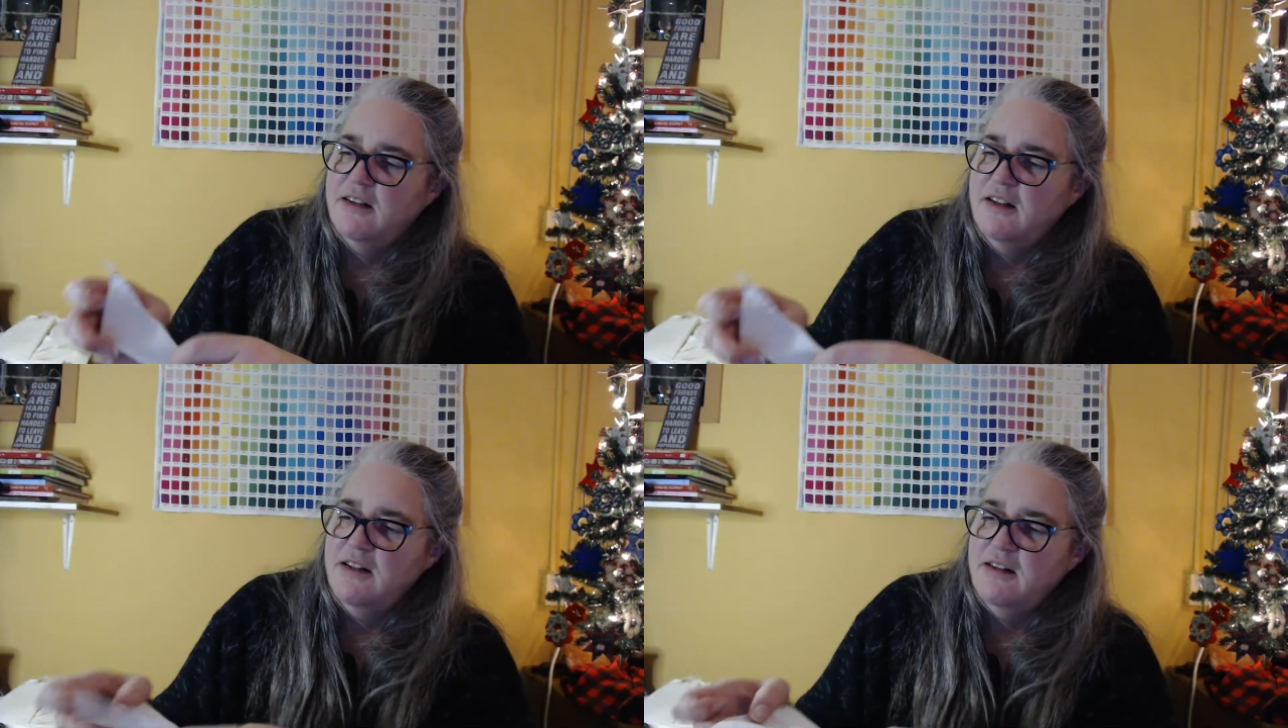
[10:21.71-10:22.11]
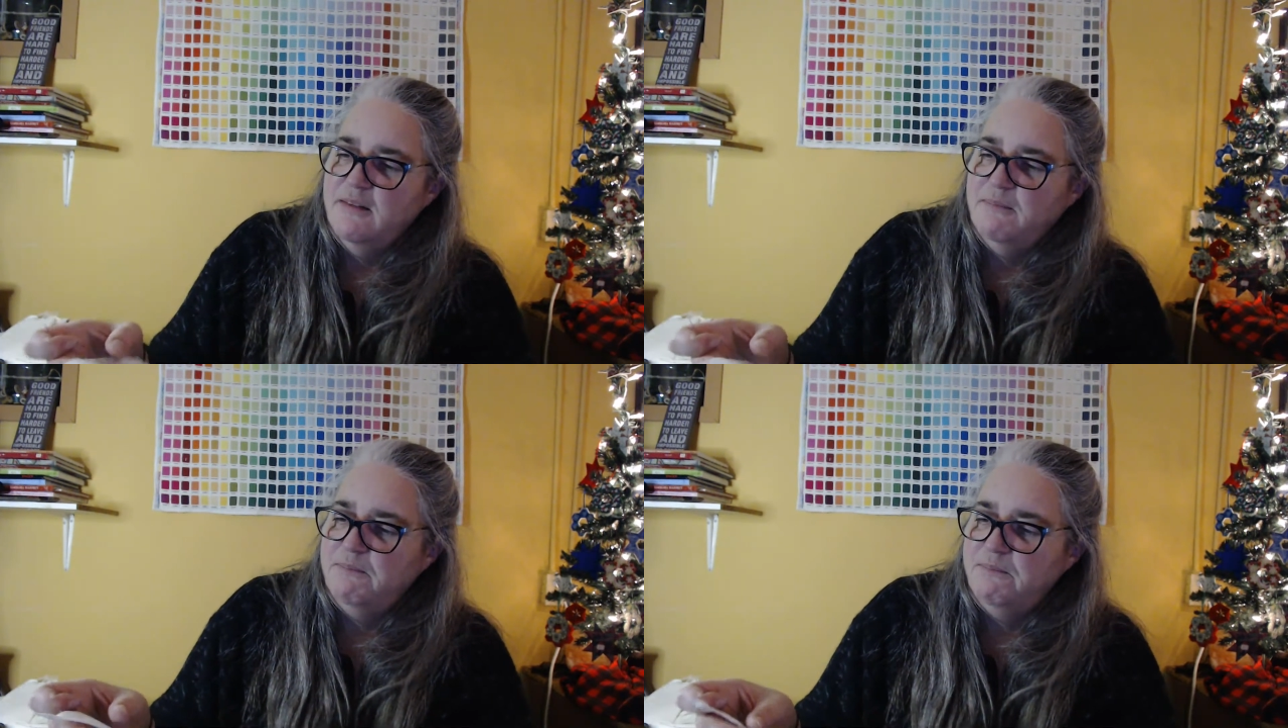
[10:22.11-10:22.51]

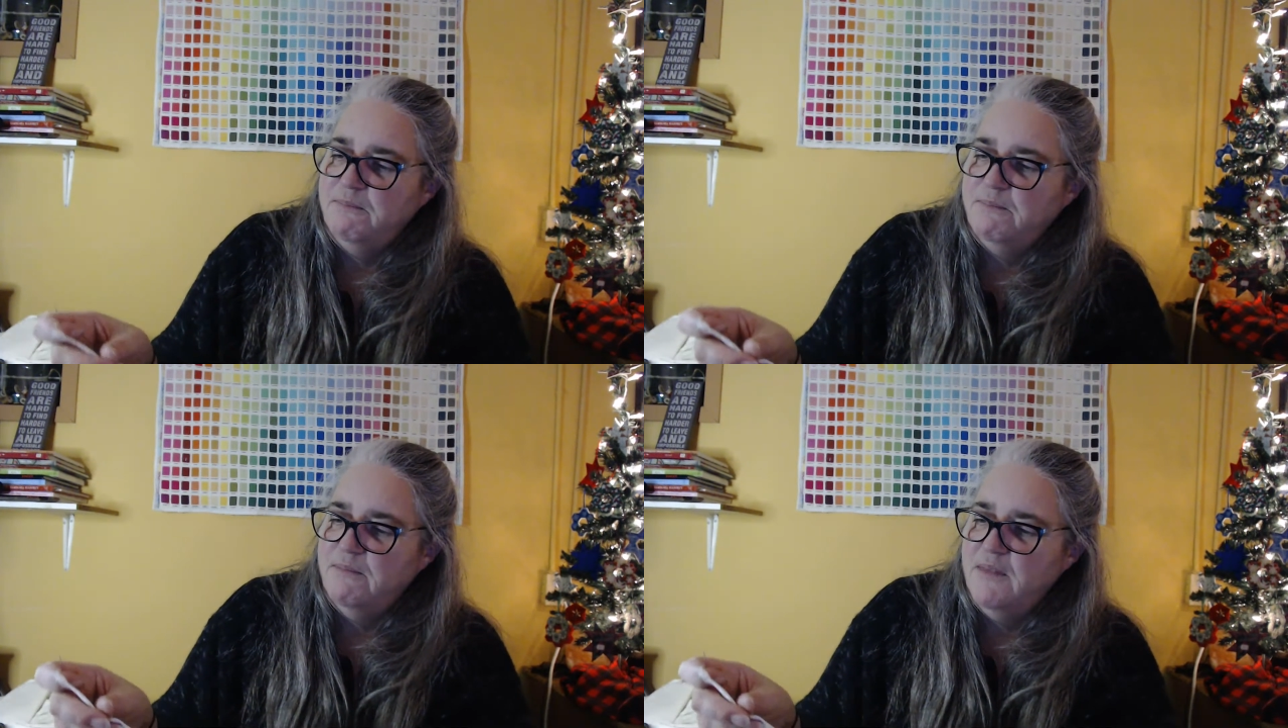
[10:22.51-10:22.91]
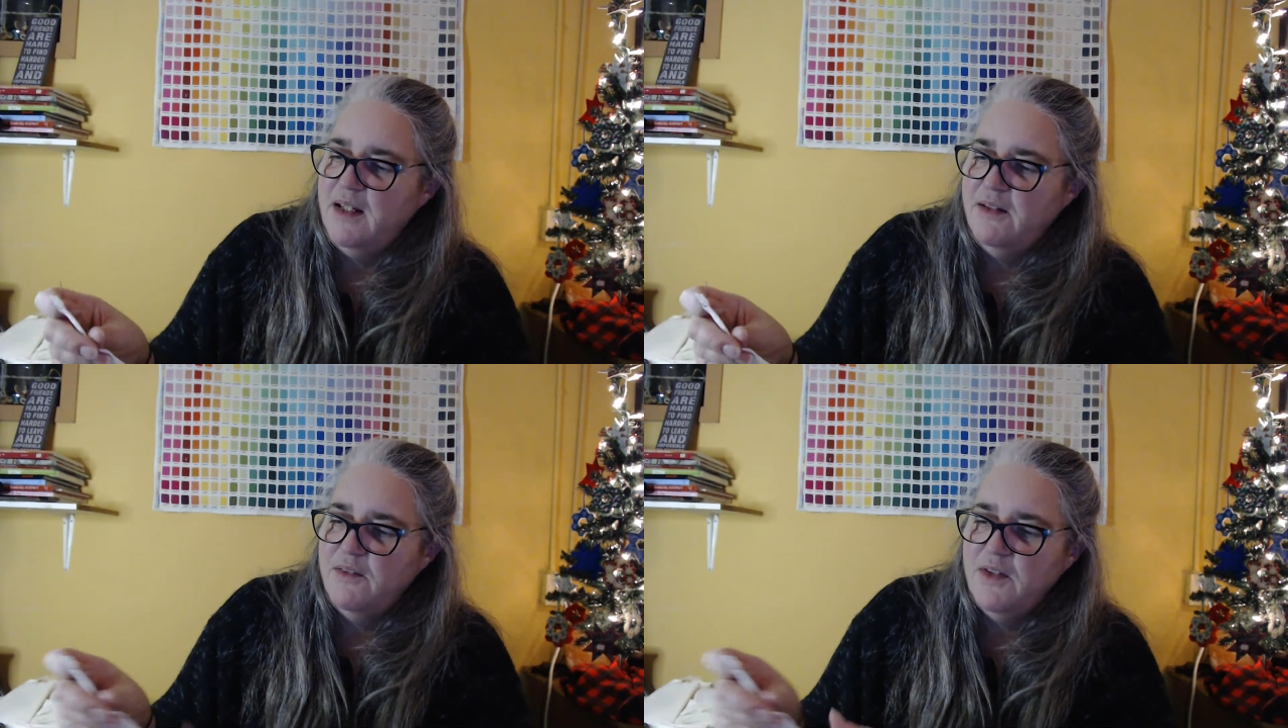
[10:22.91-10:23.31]
Um,
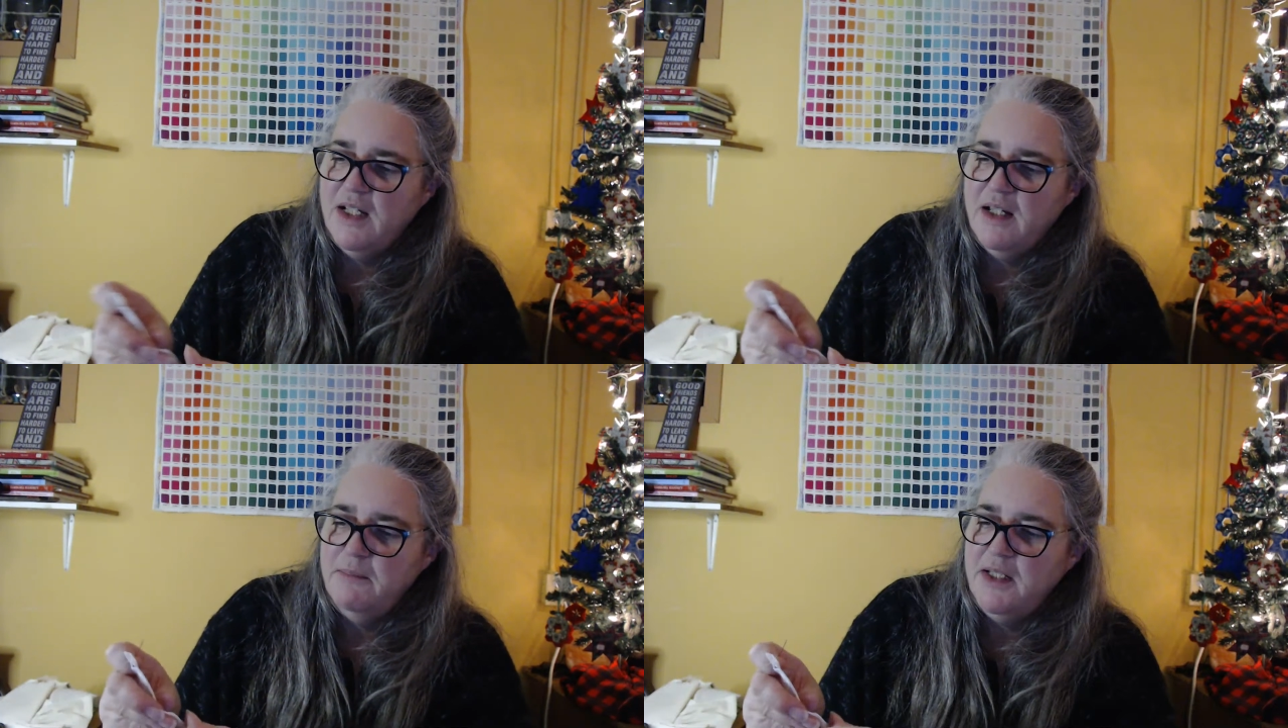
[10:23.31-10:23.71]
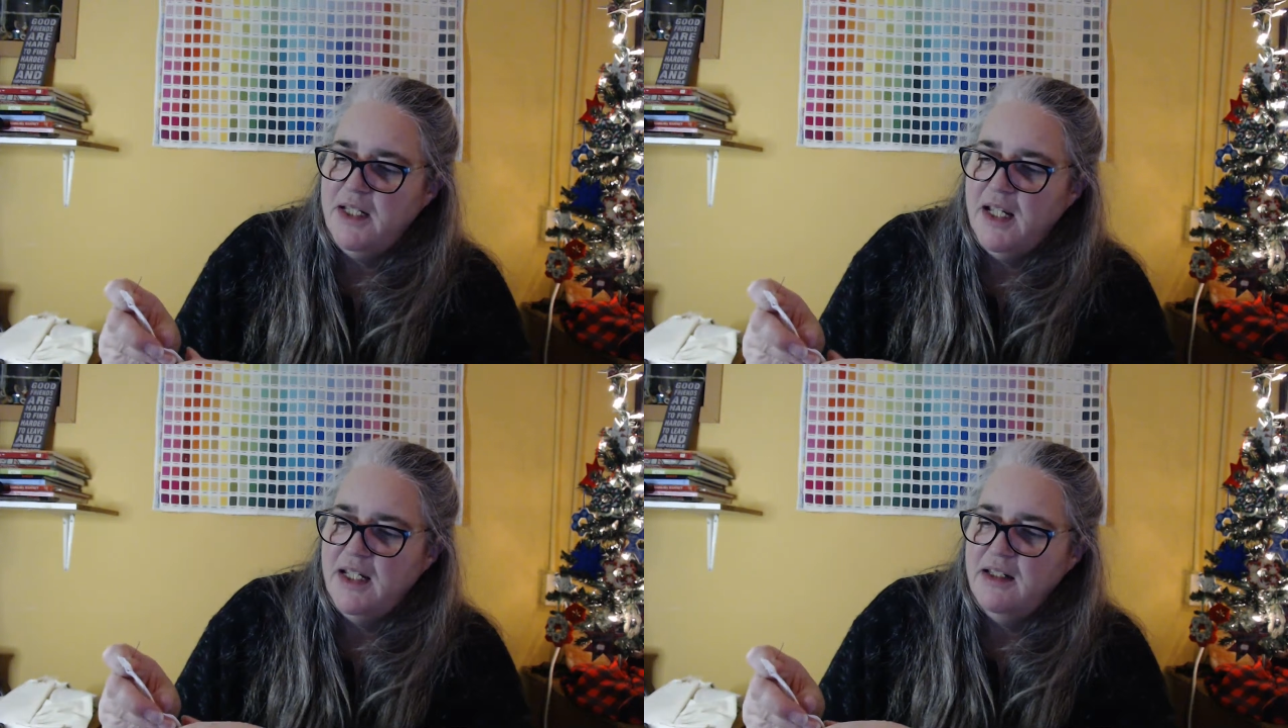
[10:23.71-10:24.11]
that would come in
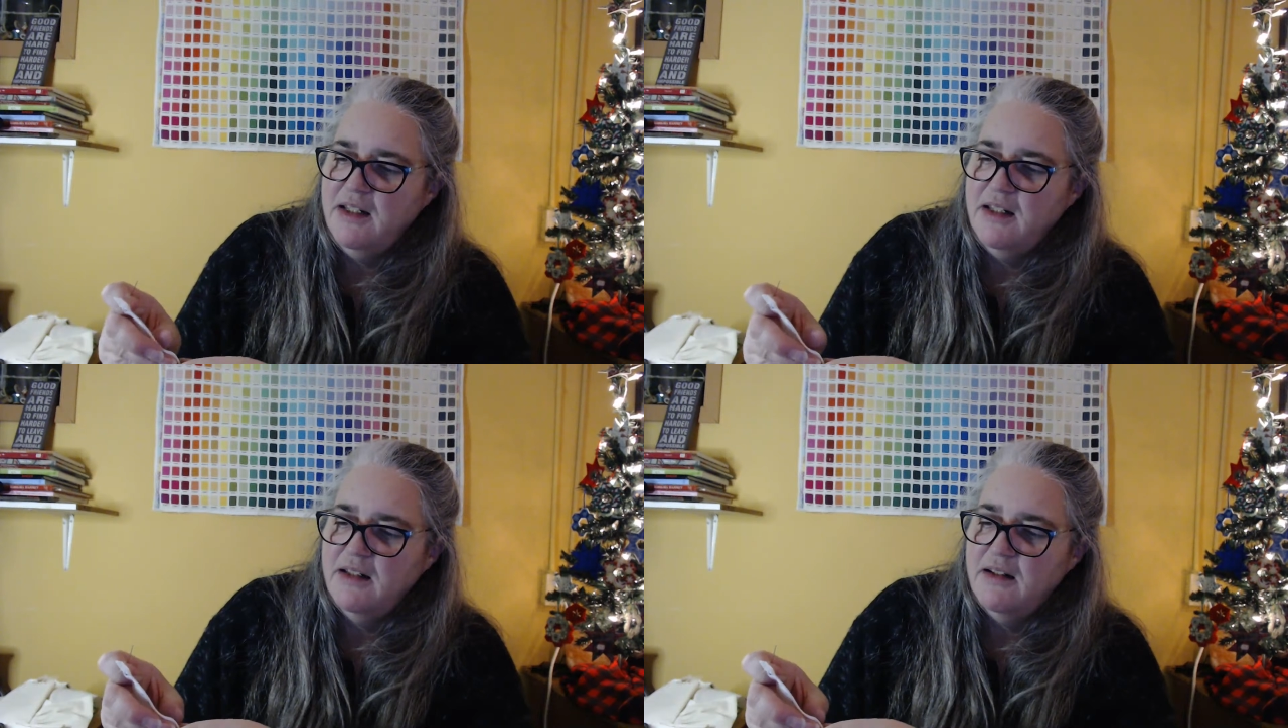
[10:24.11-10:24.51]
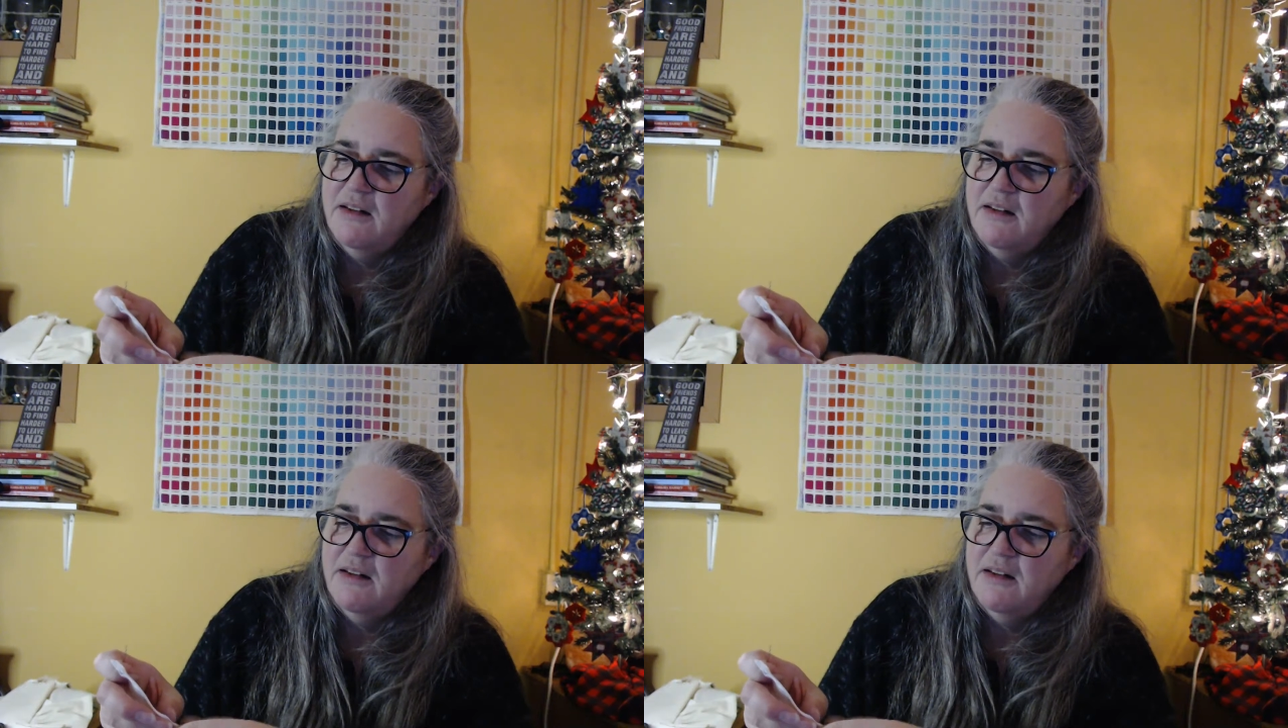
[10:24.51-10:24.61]
handy